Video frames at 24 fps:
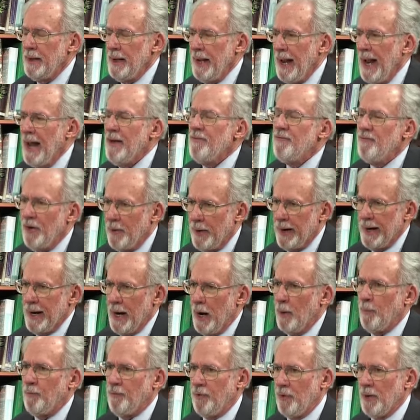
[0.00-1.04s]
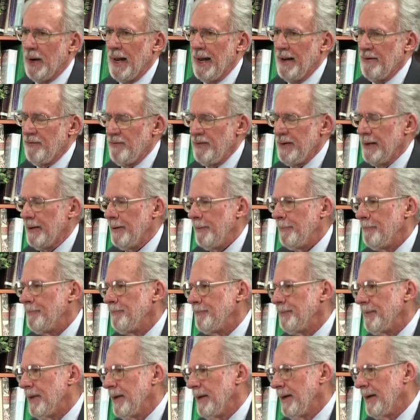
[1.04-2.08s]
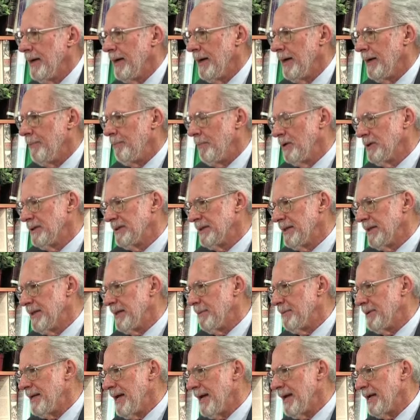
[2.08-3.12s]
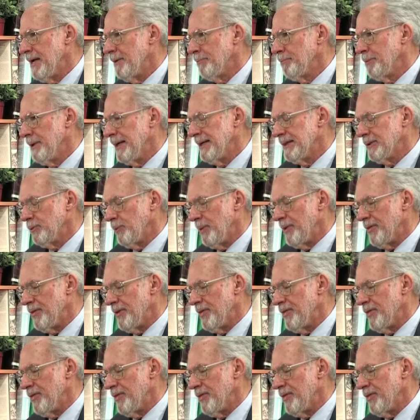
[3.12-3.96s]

and very helpful, I feel, most of them taking place with the